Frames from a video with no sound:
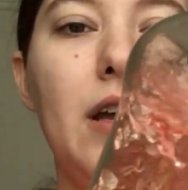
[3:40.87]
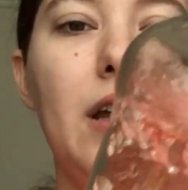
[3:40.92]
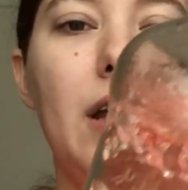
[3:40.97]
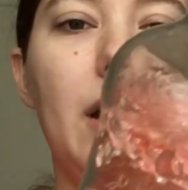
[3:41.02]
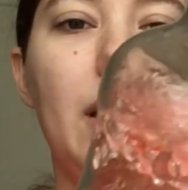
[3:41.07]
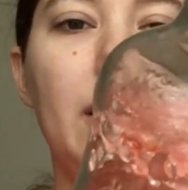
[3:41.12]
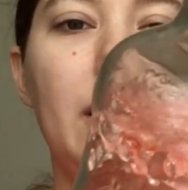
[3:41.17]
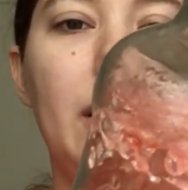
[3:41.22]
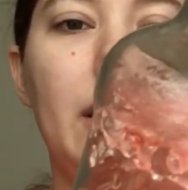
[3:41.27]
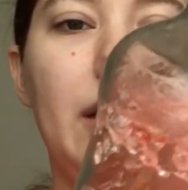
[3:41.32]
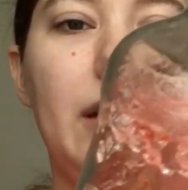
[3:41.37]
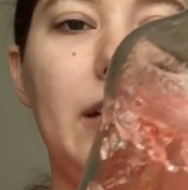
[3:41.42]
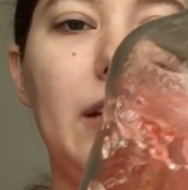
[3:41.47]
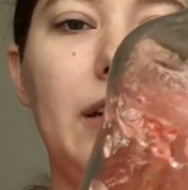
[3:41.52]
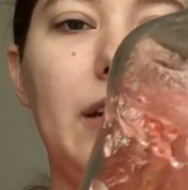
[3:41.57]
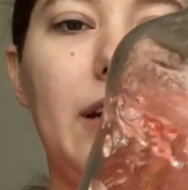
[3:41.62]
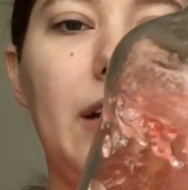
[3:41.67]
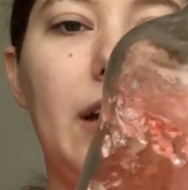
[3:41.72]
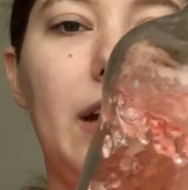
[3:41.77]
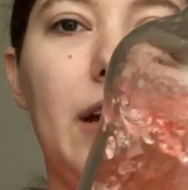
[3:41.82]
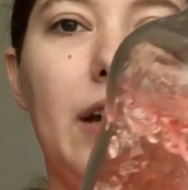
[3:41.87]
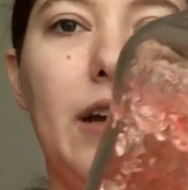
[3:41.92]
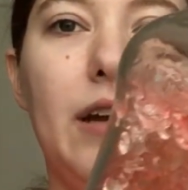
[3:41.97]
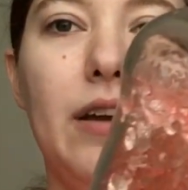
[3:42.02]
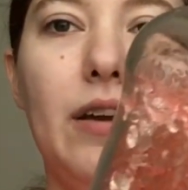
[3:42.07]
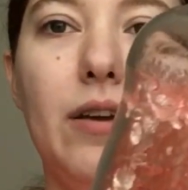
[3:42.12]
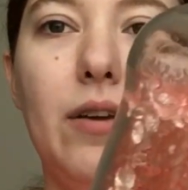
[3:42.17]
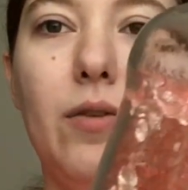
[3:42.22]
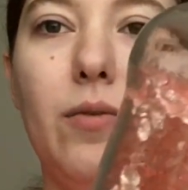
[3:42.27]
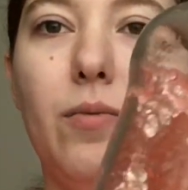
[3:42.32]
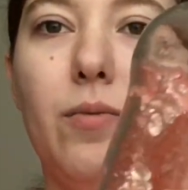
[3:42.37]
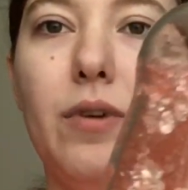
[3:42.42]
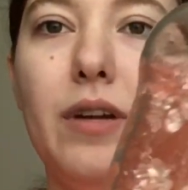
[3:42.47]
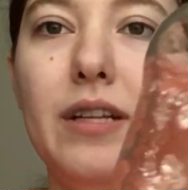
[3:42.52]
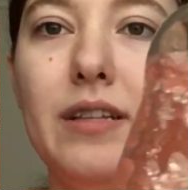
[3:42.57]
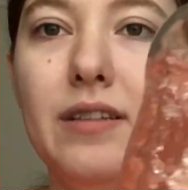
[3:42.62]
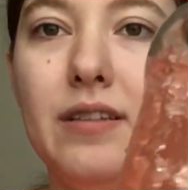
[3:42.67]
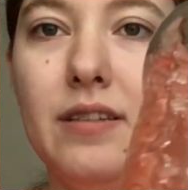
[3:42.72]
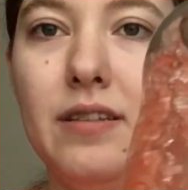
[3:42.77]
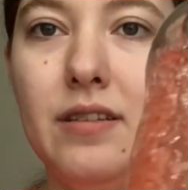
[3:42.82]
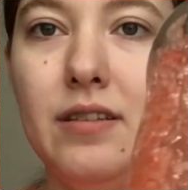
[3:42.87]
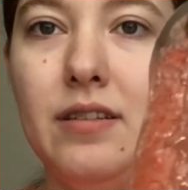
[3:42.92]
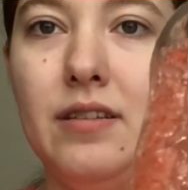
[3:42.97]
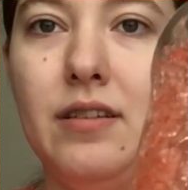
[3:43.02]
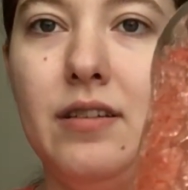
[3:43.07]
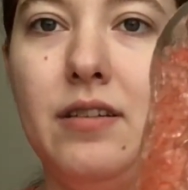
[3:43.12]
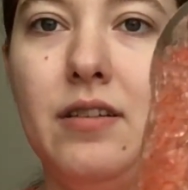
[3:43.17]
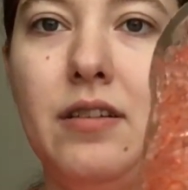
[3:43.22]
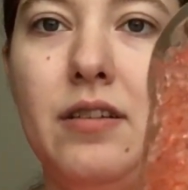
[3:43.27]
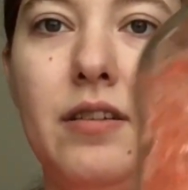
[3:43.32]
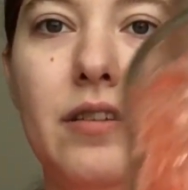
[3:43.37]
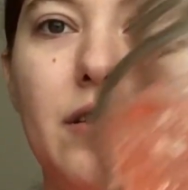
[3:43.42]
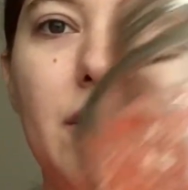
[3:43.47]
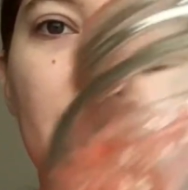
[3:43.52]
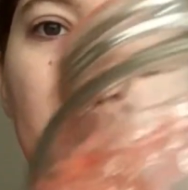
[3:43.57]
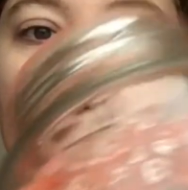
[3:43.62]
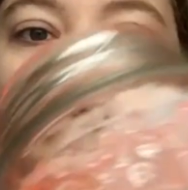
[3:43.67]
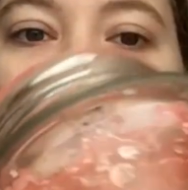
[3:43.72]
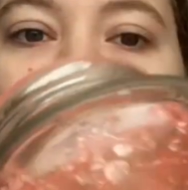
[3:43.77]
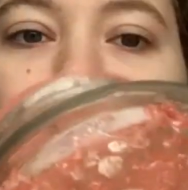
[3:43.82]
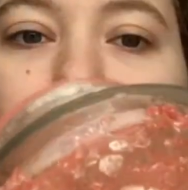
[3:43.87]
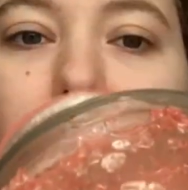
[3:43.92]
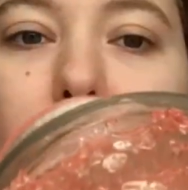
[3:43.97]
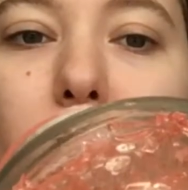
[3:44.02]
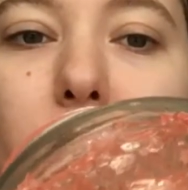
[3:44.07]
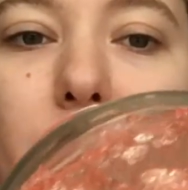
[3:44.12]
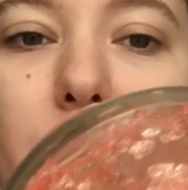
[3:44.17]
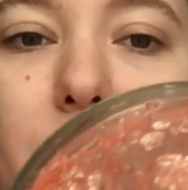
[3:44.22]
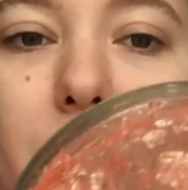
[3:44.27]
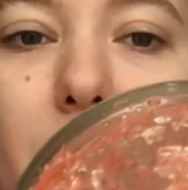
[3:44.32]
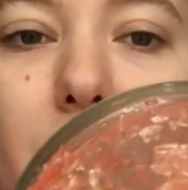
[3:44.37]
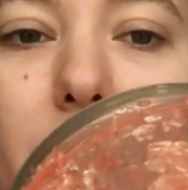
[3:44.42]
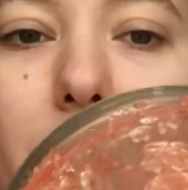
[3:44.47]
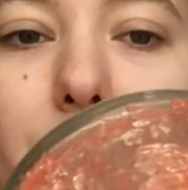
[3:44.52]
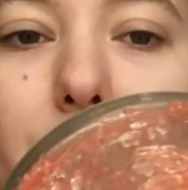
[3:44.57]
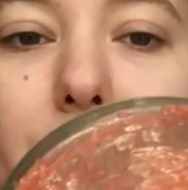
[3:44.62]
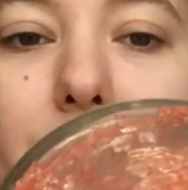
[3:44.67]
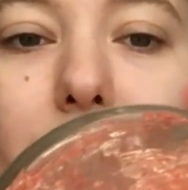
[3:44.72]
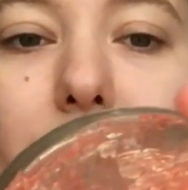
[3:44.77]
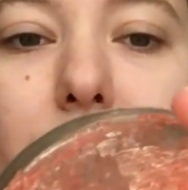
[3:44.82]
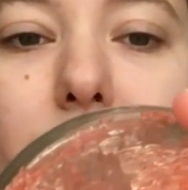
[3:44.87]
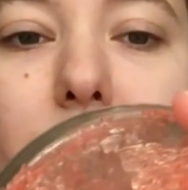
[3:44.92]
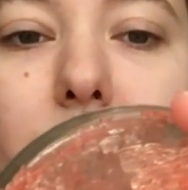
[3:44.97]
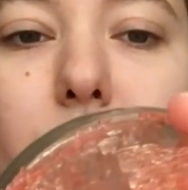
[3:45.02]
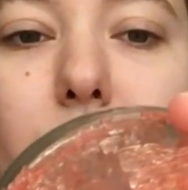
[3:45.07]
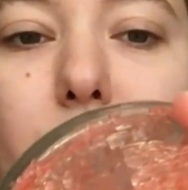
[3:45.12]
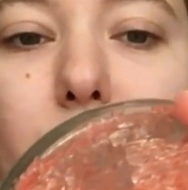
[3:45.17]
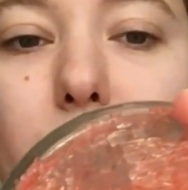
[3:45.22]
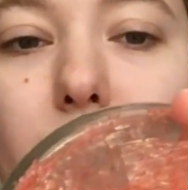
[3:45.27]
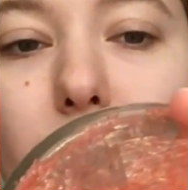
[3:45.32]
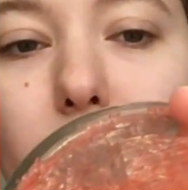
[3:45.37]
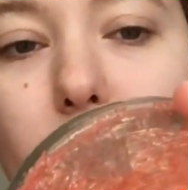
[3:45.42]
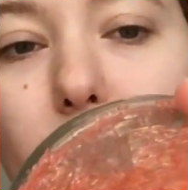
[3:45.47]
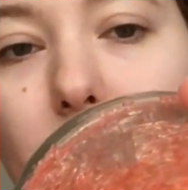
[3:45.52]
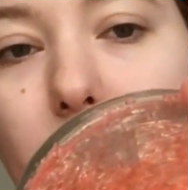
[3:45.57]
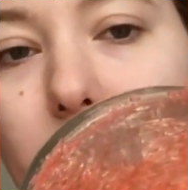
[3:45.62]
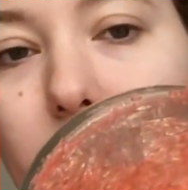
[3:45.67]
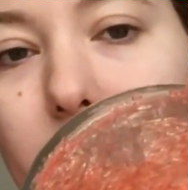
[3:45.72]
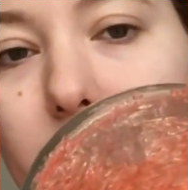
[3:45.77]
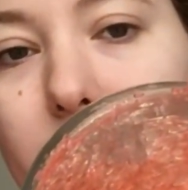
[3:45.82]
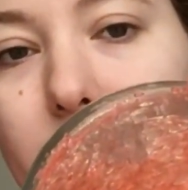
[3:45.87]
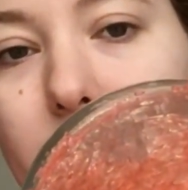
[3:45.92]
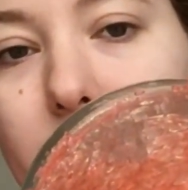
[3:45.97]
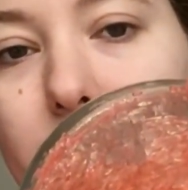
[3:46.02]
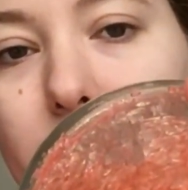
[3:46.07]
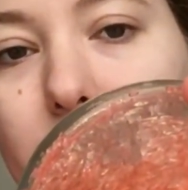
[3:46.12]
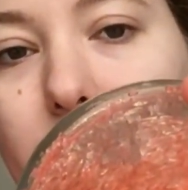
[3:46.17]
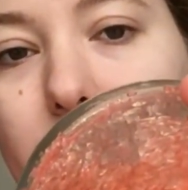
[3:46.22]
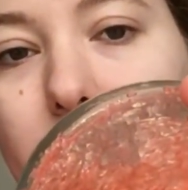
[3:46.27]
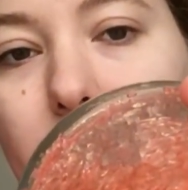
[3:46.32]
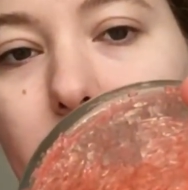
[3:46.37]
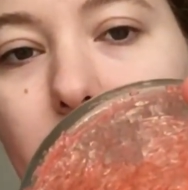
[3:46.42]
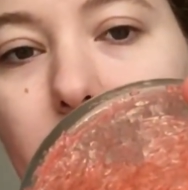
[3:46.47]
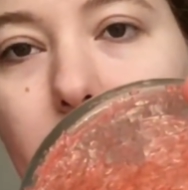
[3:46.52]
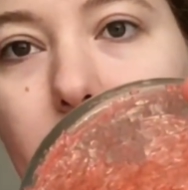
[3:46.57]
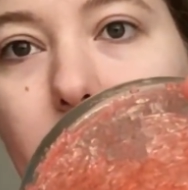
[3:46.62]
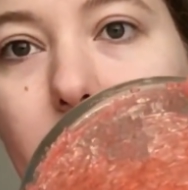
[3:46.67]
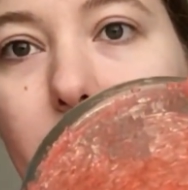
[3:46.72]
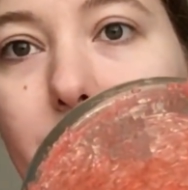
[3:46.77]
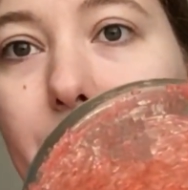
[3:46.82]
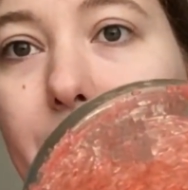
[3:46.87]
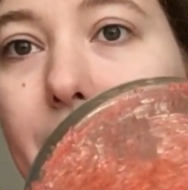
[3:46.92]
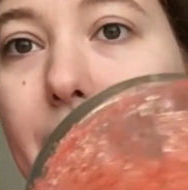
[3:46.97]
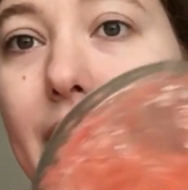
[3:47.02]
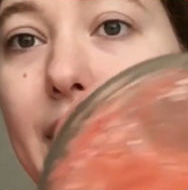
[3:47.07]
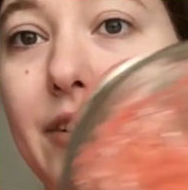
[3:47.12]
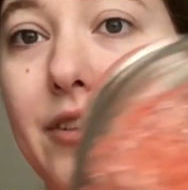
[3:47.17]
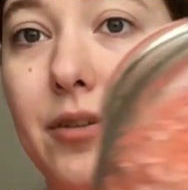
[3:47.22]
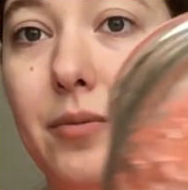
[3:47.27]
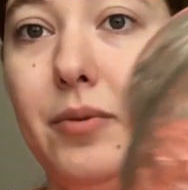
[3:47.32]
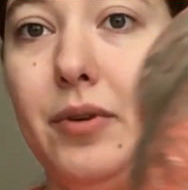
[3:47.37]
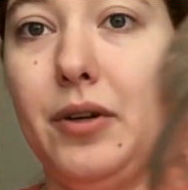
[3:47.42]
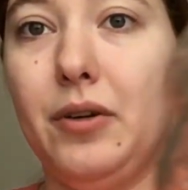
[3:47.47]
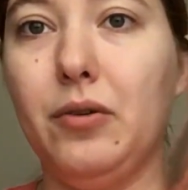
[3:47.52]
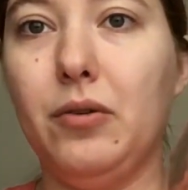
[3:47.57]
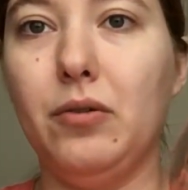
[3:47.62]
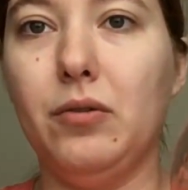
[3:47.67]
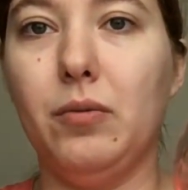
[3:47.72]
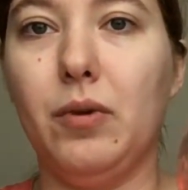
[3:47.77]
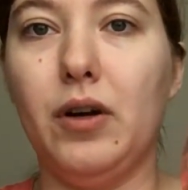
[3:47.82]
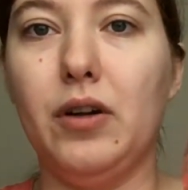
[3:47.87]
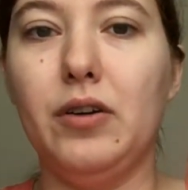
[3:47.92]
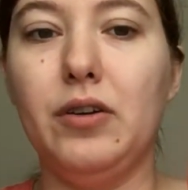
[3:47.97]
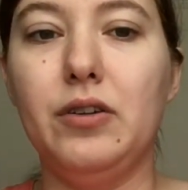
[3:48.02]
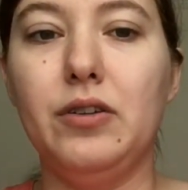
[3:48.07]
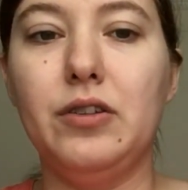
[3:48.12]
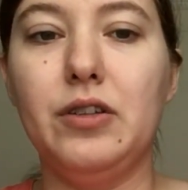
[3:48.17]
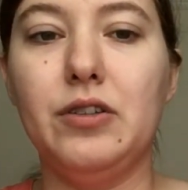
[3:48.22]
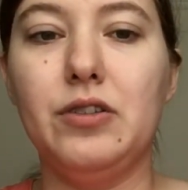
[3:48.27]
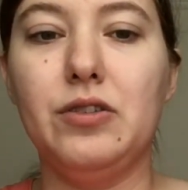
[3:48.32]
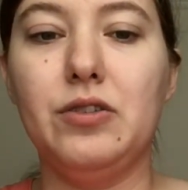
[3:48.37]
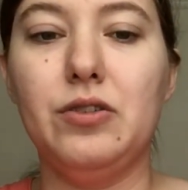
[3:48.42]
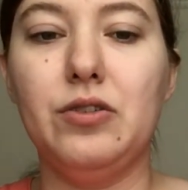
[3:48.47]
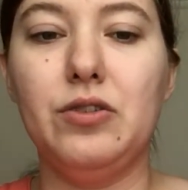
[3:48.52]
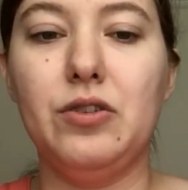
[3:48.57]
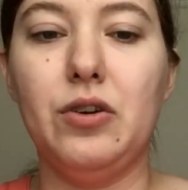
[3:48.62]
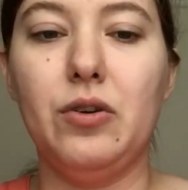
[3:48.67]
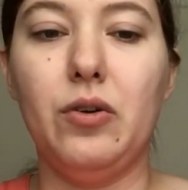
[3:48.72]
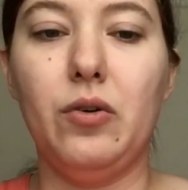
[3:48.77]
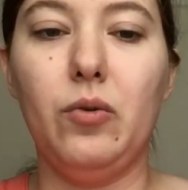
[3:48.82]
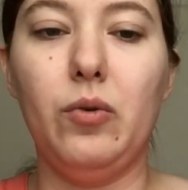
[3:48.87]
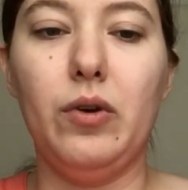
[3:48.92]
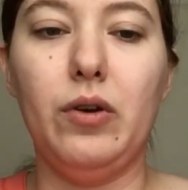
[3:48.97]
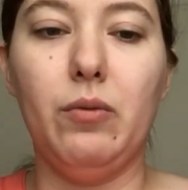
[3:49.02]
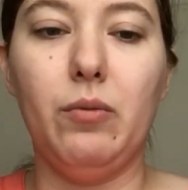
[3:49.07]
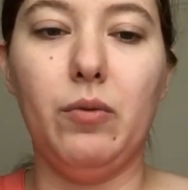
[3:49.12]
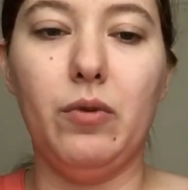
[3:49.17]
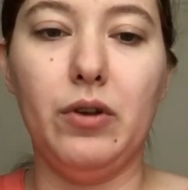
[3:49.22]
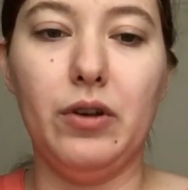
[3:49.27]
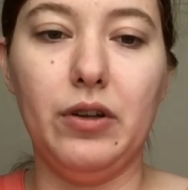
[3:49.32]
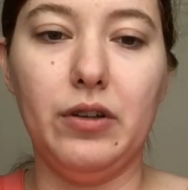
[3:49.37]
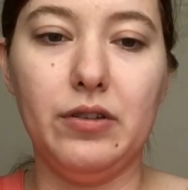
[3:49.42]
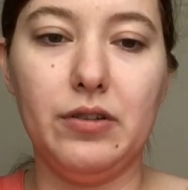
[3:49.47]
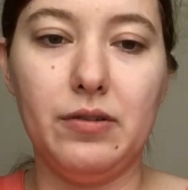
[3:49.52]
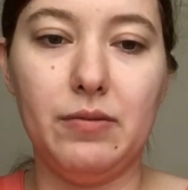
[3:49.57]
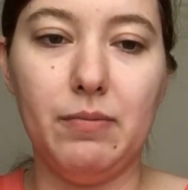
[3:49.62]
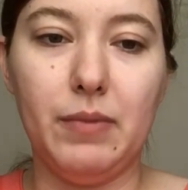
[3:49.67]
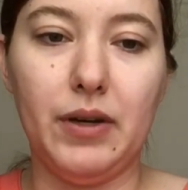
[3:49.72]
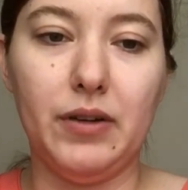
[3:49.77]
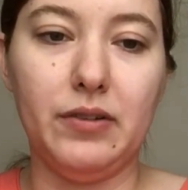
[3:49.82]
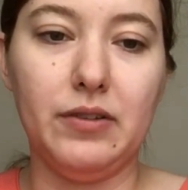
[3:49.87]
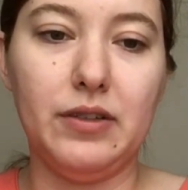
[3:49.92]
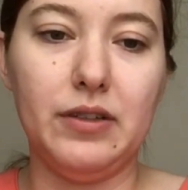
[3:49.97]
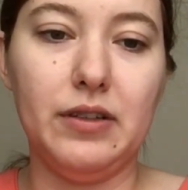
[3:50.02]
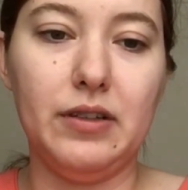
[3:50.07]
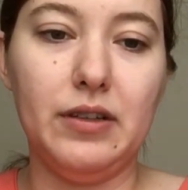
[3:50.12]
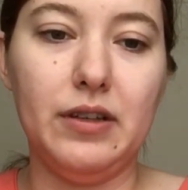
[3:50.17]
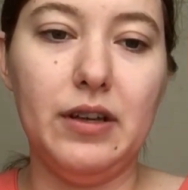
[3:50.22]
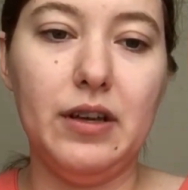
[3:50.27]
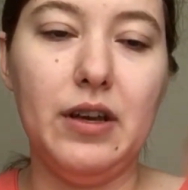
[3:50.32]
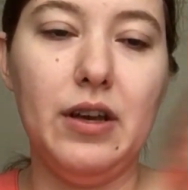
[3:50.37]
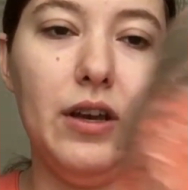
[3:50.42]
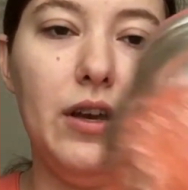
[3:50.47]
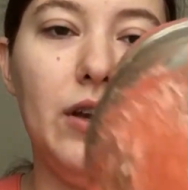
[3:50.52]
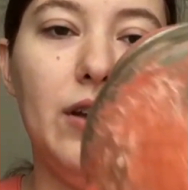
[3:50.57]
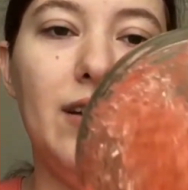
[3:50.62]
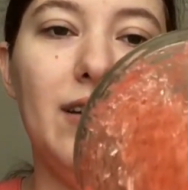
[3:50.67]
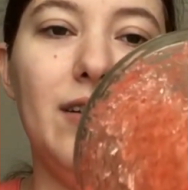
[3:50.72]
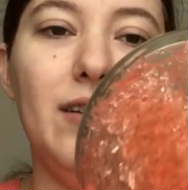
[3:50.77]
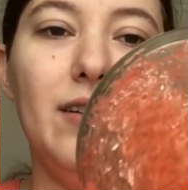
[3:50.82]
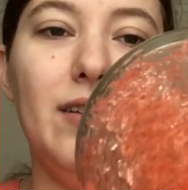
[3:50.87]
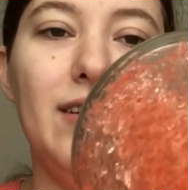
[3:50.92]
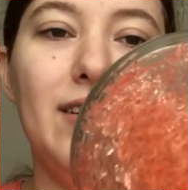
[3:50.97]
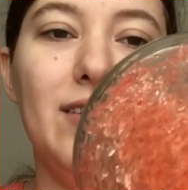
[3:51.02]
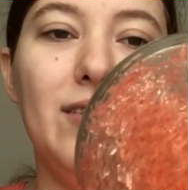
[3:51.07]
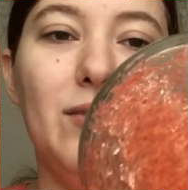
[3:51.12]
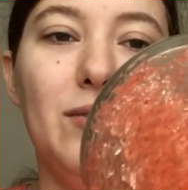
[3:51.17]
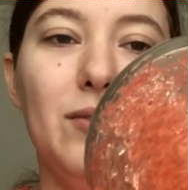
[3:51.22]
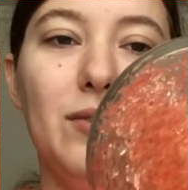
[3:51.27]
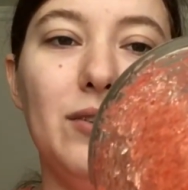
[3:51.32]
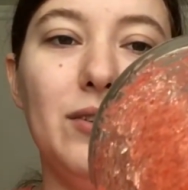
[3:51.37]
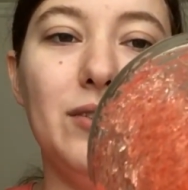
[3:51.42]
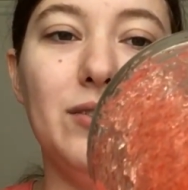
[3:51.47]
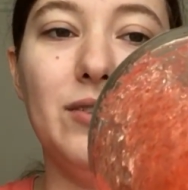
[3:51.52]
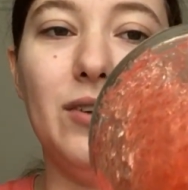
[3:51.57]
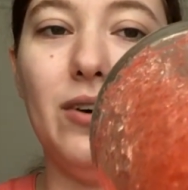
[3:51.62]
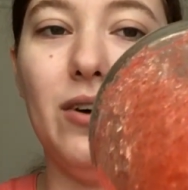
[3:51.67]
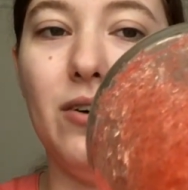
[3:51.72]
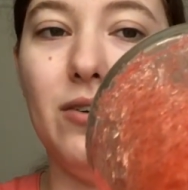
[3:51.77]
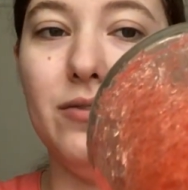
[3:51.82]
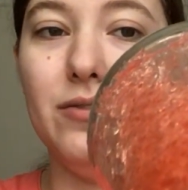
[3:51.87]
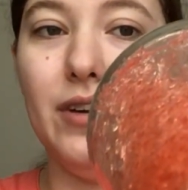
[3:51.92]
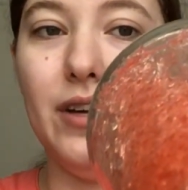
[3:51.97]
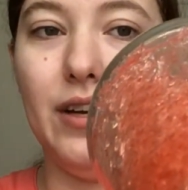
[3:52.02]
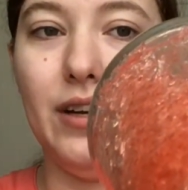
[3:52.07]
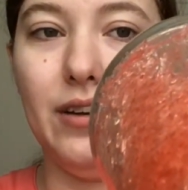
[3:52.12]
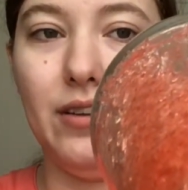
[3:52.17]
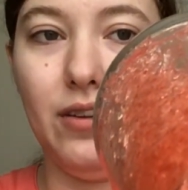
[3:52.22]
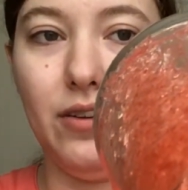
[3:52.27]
And then I rinsed the whole jar with cool water, actually pretty cold water, just so it wouldn't melt or dissolve any of the